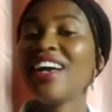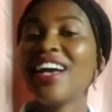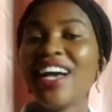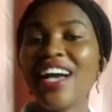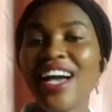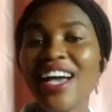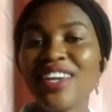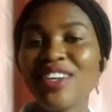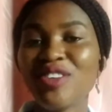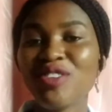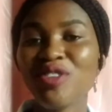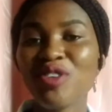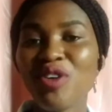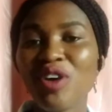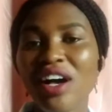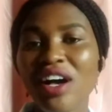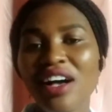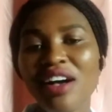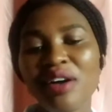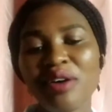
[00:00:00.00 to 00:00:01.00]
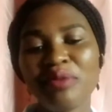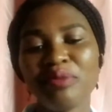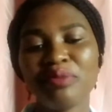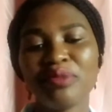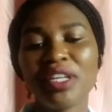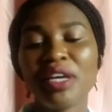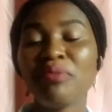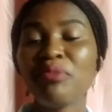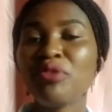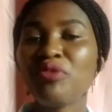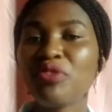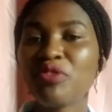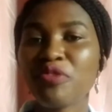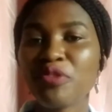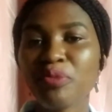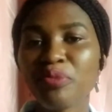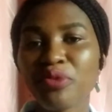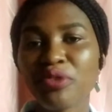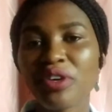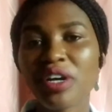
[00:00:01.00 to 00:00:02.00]
And the
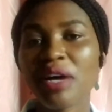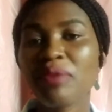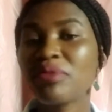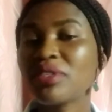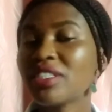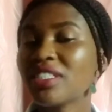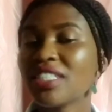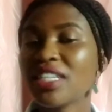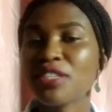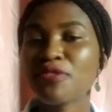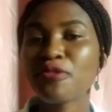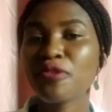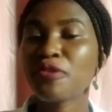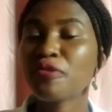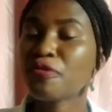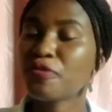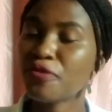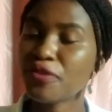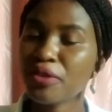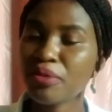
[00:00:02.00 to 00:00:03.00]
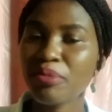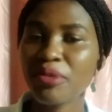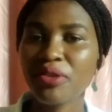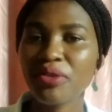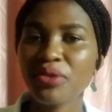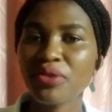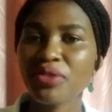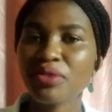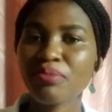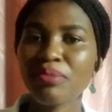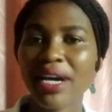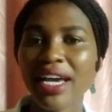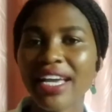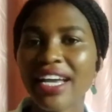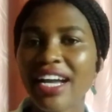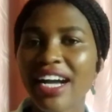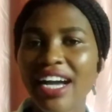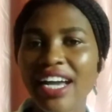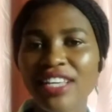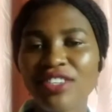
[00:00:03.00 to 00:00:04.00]
midwifery program is just for females. My
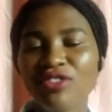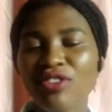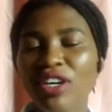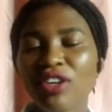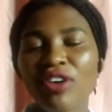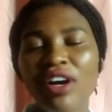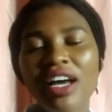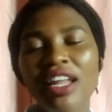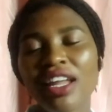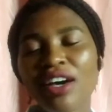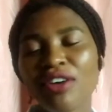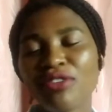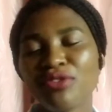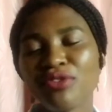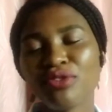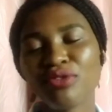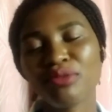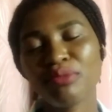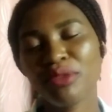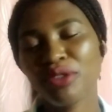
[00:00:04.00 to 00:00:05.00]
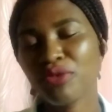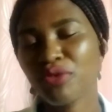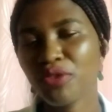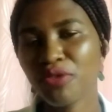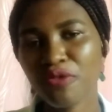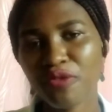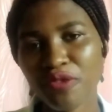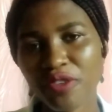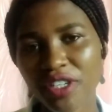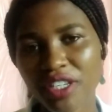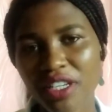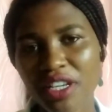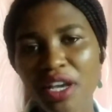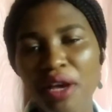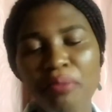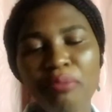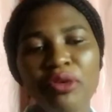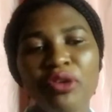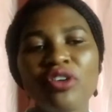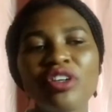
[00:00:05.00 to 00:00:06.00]
guys, you are not allowed to do midwifery,
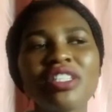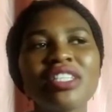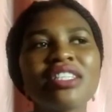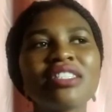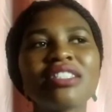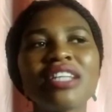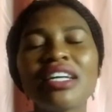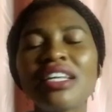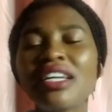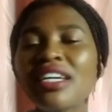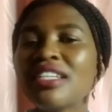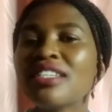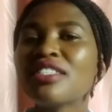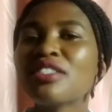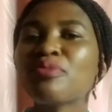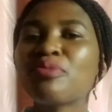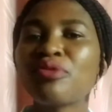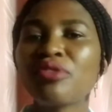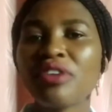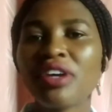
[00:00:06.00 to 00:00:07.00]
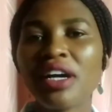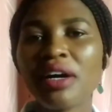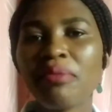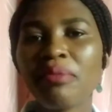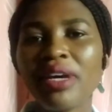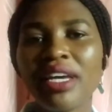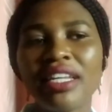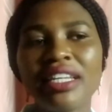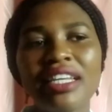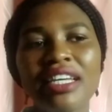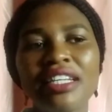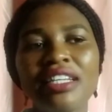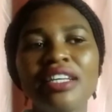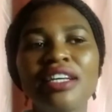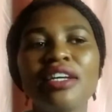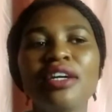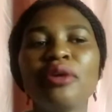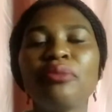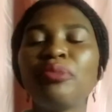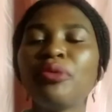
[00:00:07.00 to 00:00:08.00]
because they started this program and then
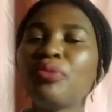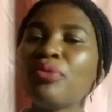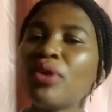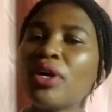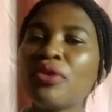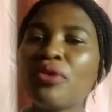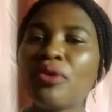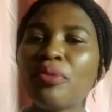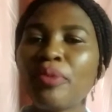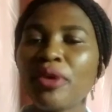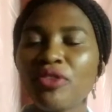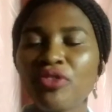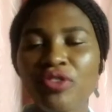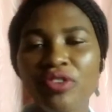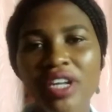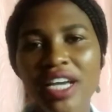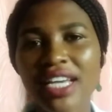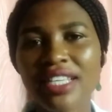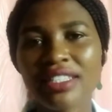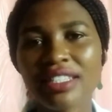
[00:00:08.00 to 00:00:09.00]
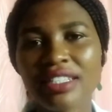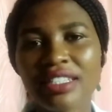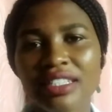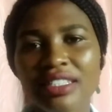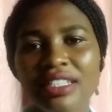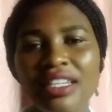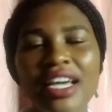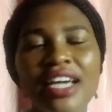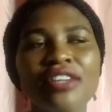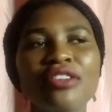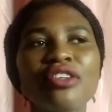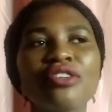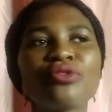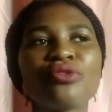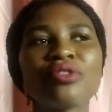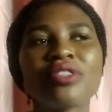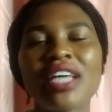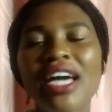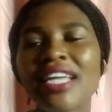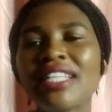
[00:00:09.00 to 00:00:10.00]
people were not patronizing it. Like the
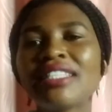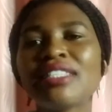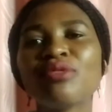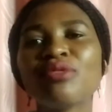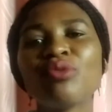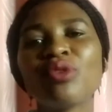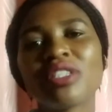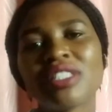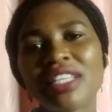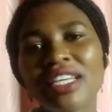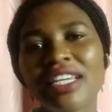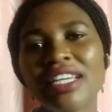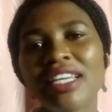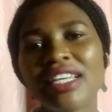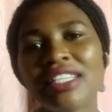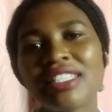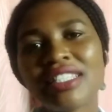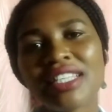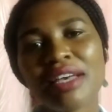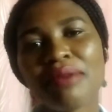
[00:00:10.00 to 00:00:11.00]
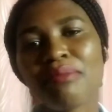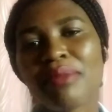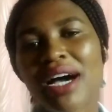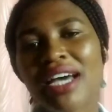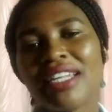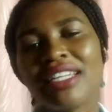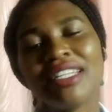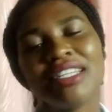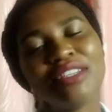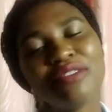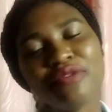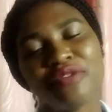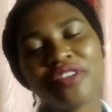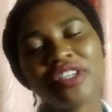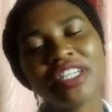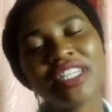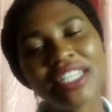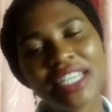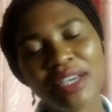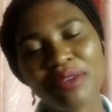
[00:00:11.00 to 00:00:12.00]
society was against a man
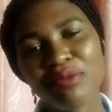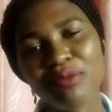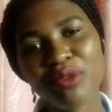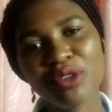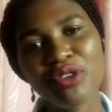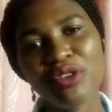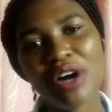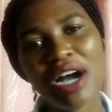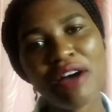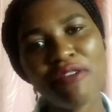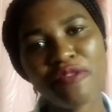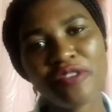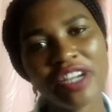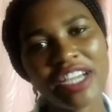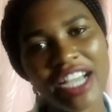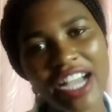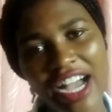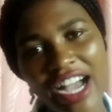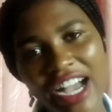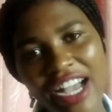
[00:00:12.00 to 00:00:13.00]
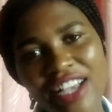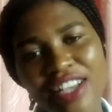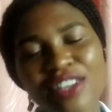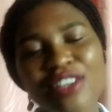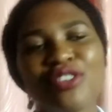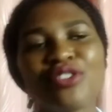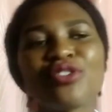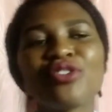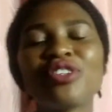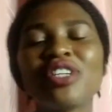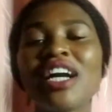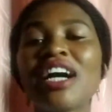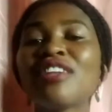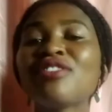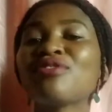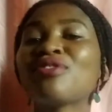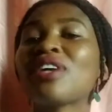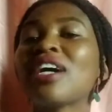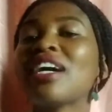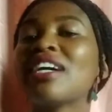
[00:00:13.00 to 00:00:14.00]
delivering them. We know Africa, so they had
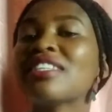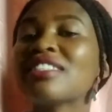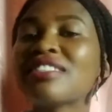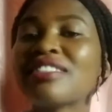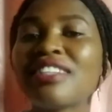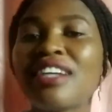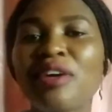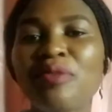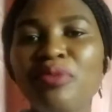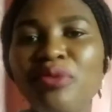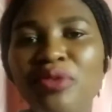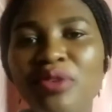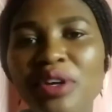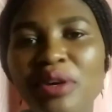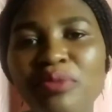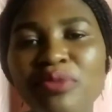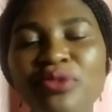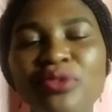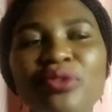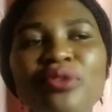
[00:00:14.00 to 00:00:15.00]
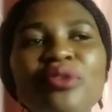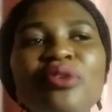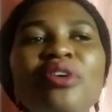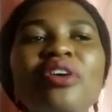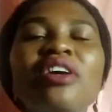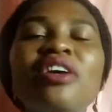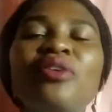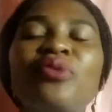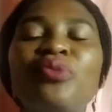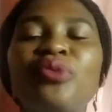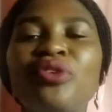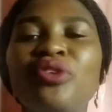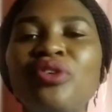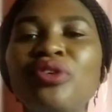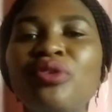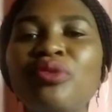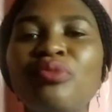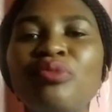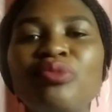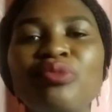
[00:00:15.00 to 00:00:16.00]
to cancel that program. So we
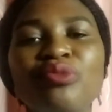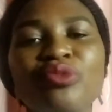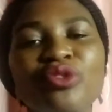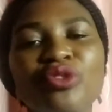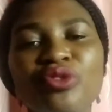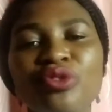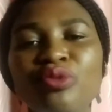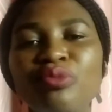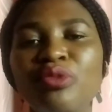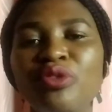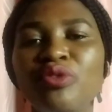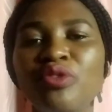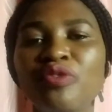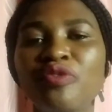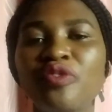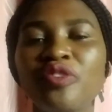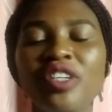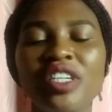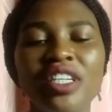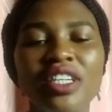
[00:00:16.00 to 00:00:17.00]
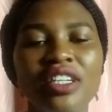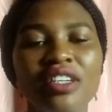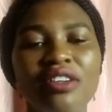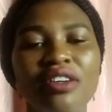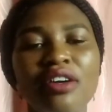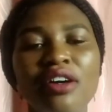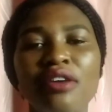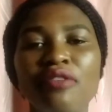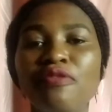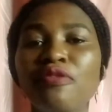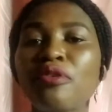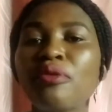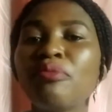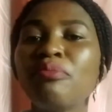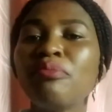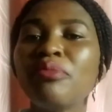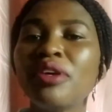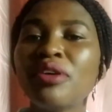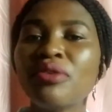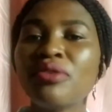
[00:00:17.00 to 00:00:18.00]
don't do midwifery for
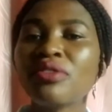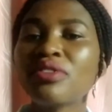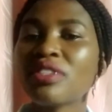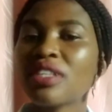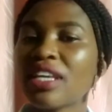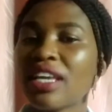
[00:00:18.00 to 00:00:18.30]
males